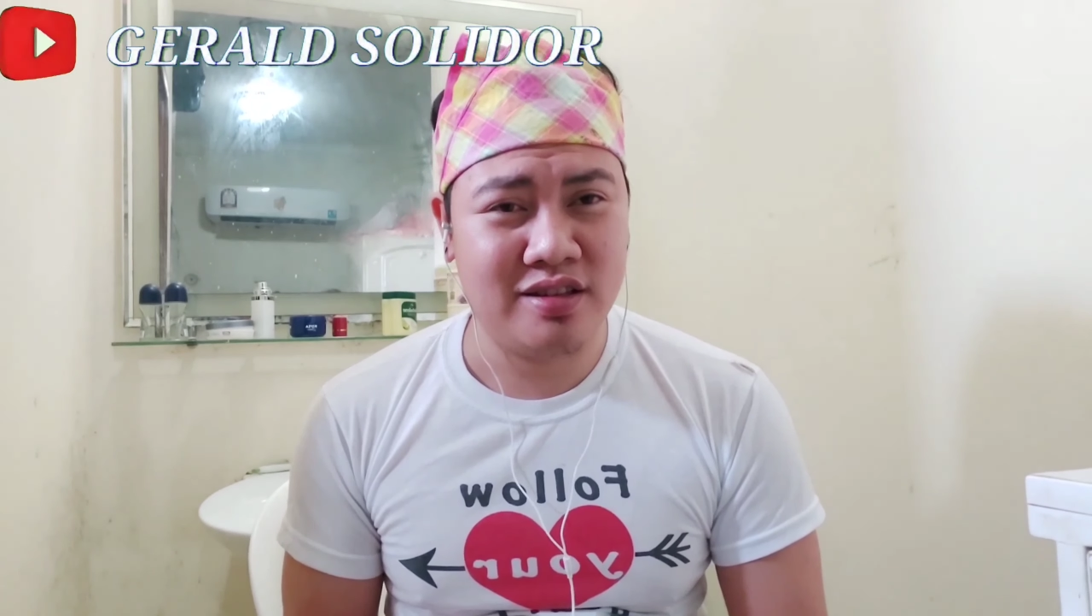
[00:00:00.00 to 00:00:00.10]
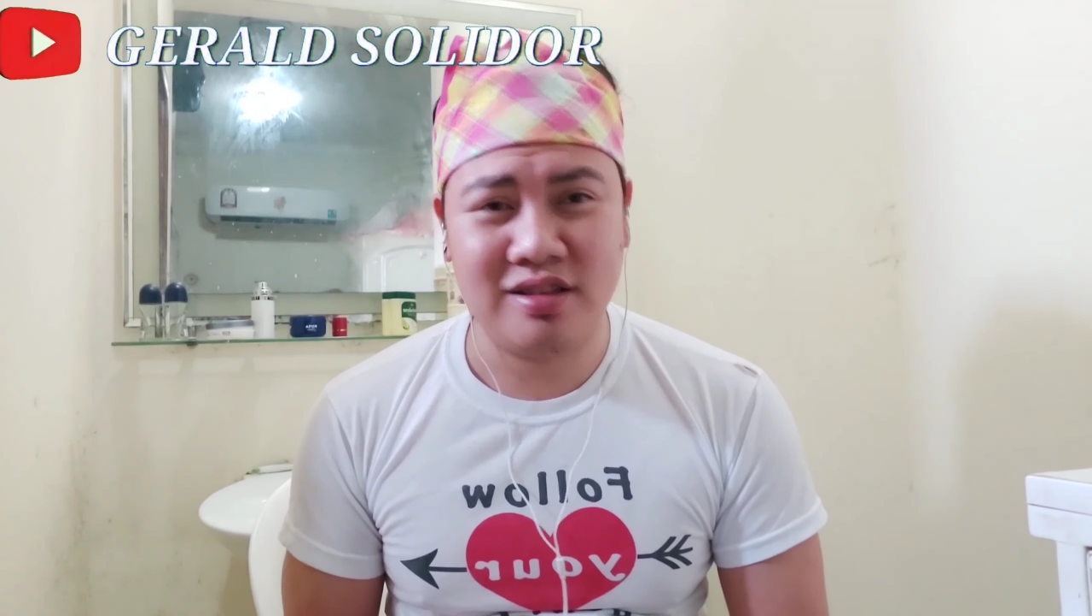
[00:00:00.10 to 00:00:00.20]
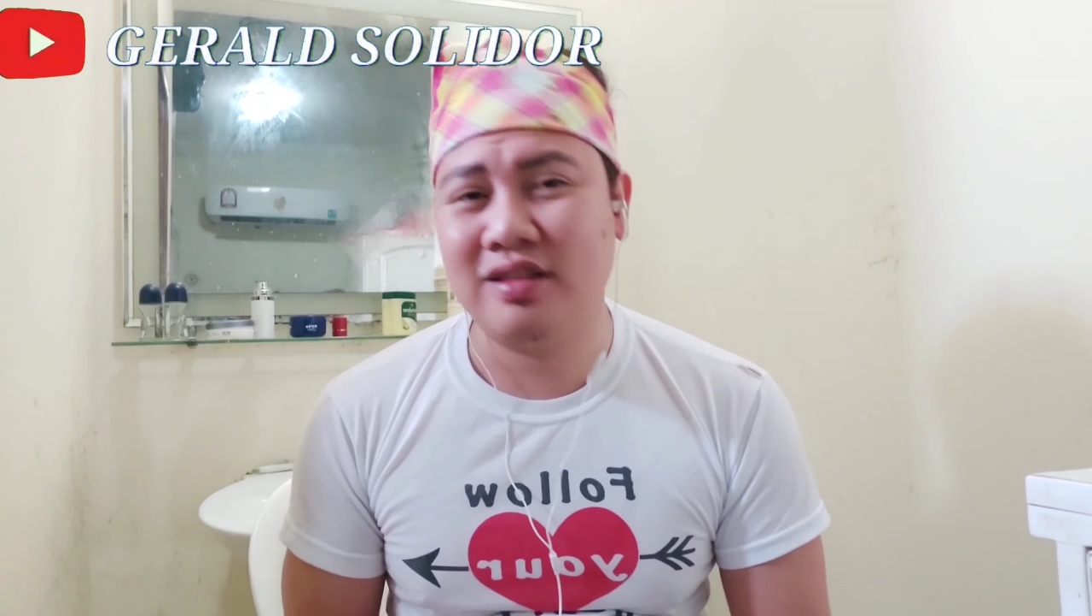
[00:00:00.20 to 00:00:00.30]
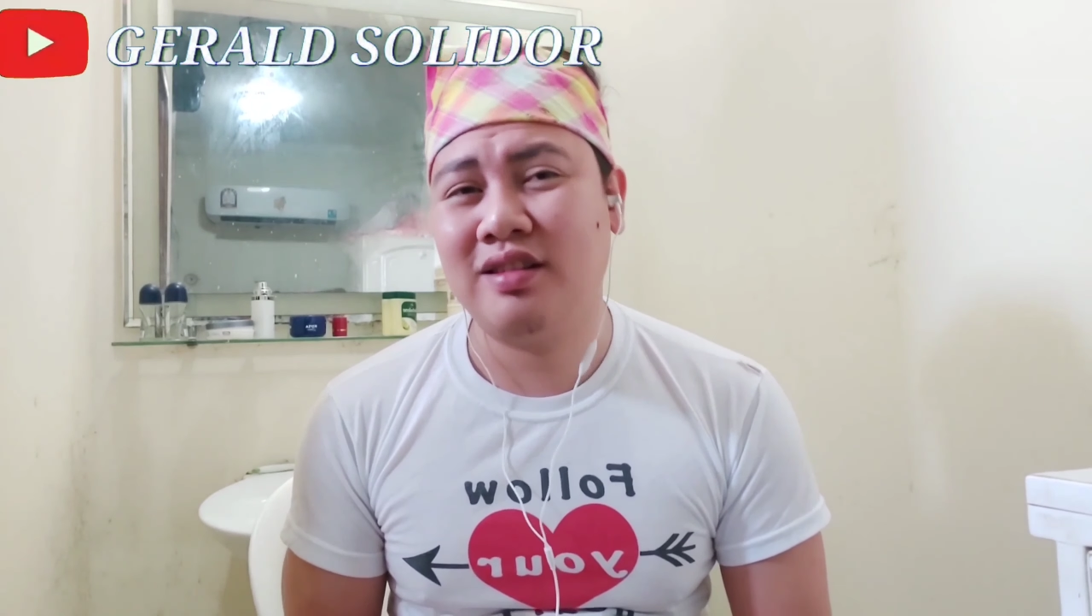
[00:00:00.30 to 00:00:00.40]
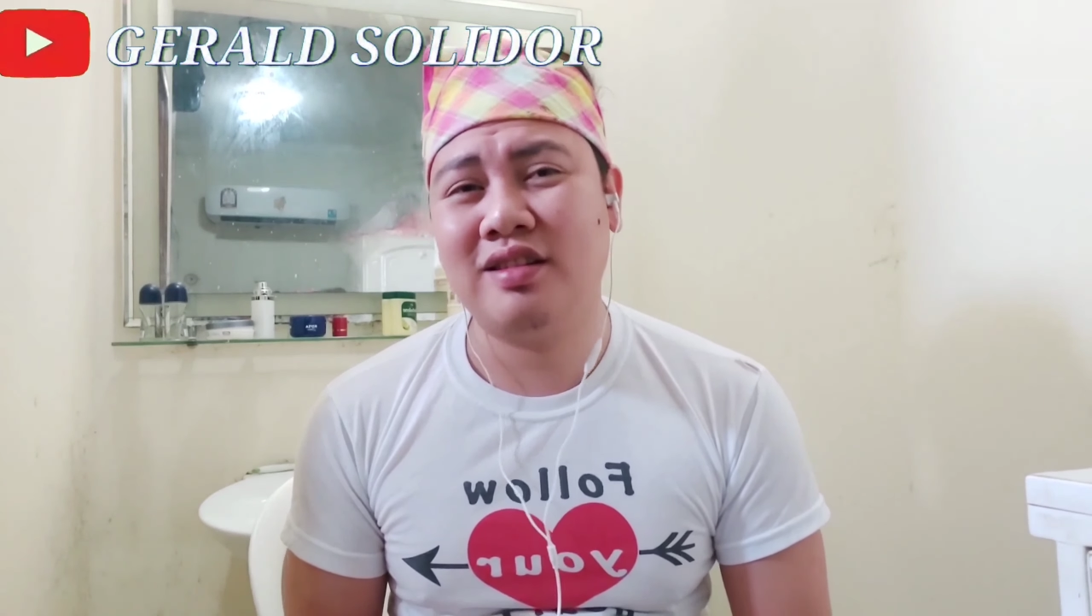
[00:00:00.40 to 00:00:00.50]
in
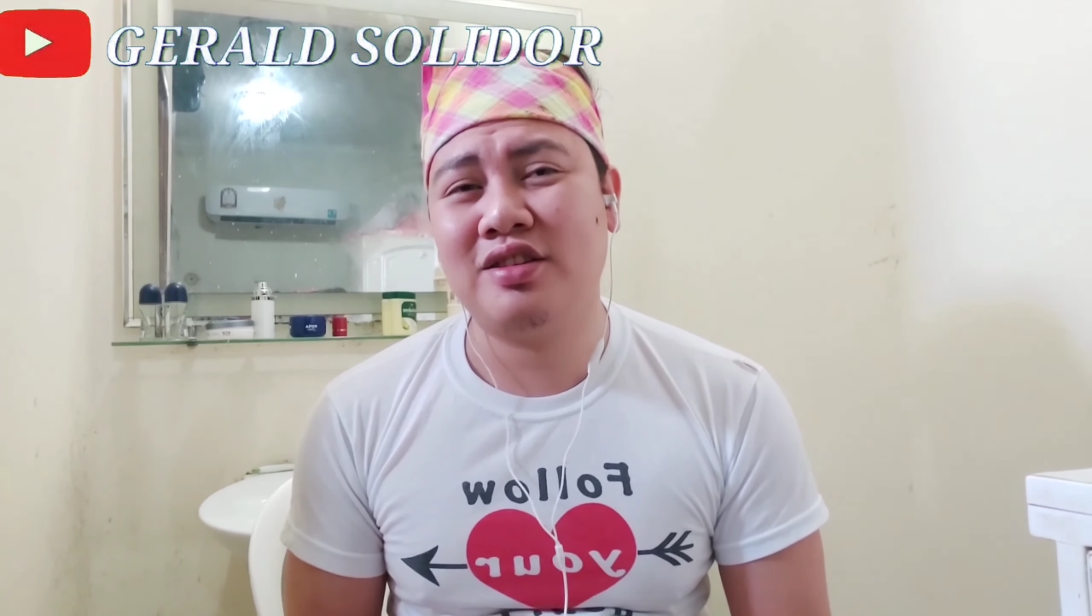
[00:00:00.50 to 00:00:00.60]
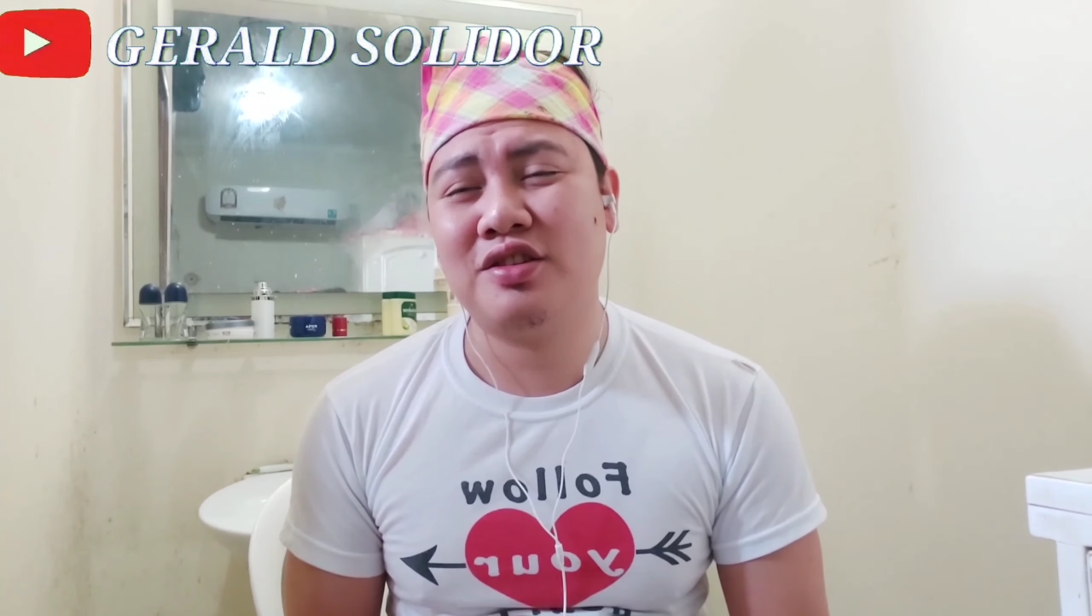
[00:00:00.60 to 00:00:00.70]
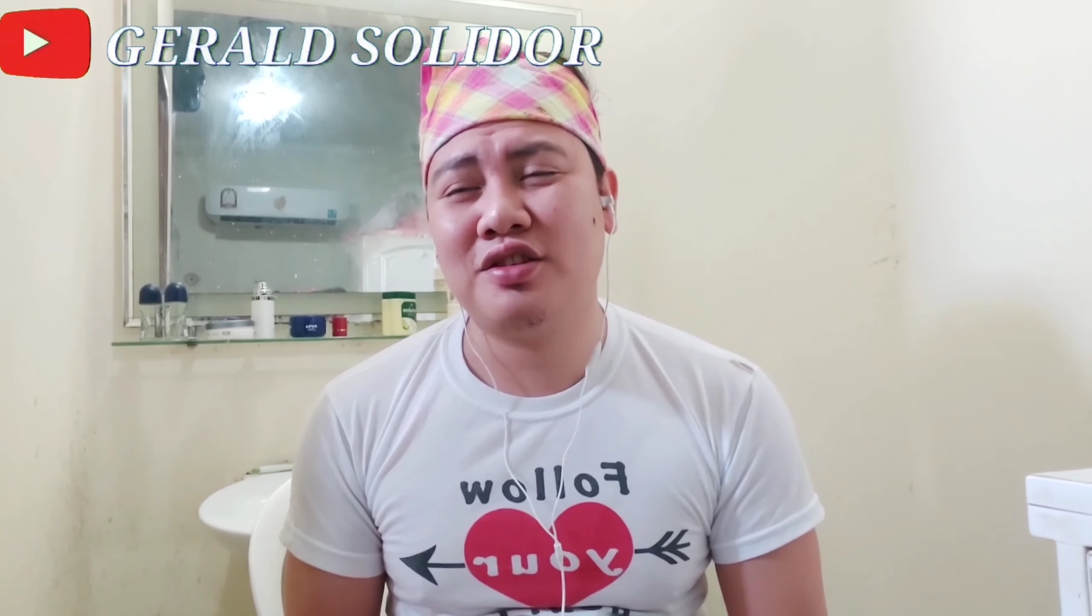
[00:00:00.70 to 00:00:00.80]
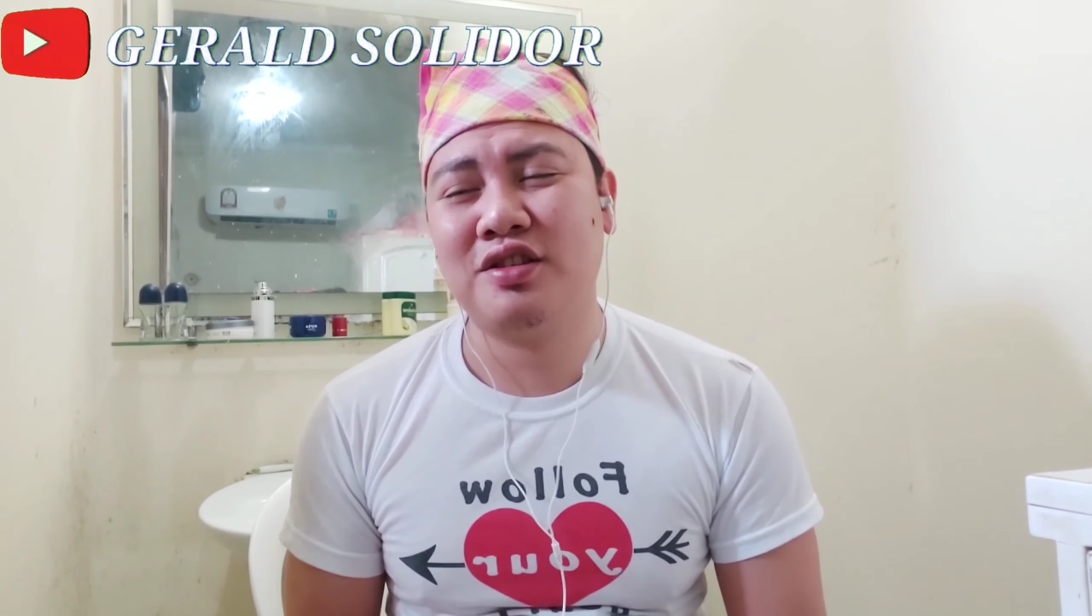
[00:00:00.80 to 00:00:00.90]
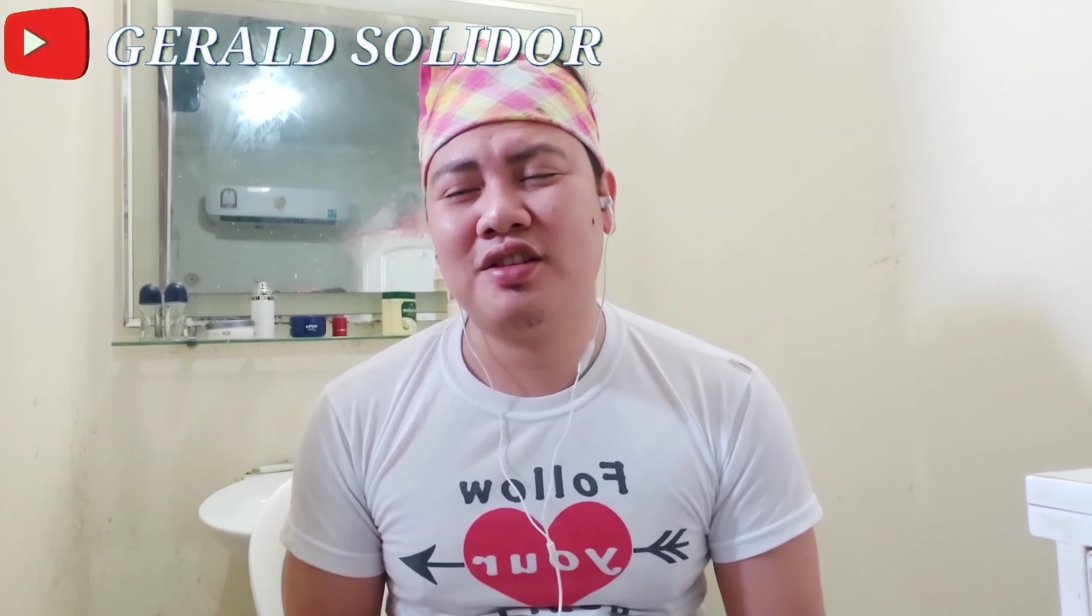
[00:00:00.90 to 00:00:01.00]

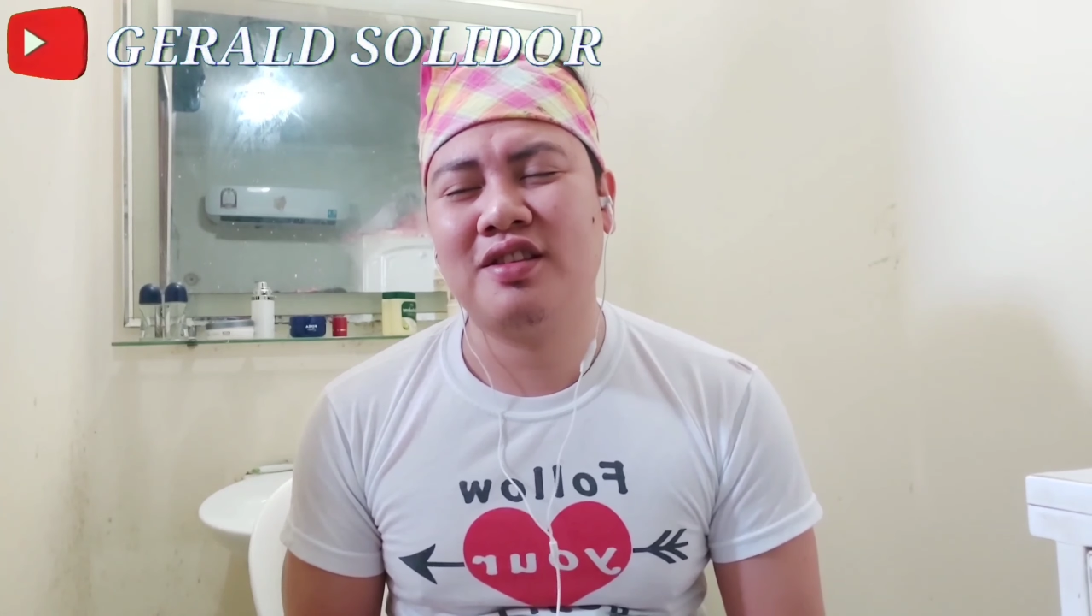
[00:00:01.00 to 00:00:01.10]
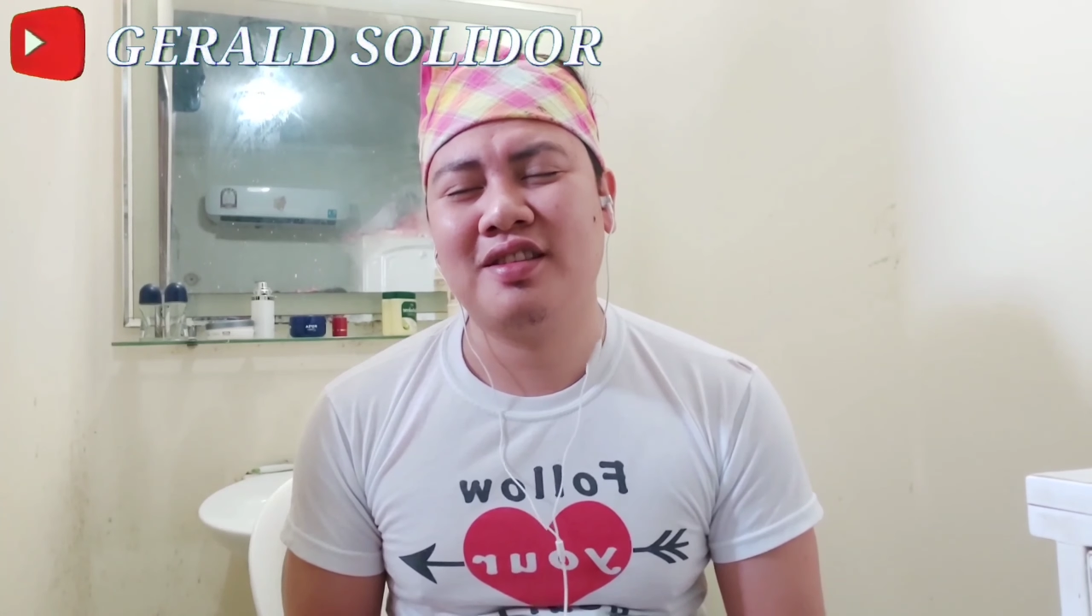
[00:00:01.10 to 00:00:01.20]
English.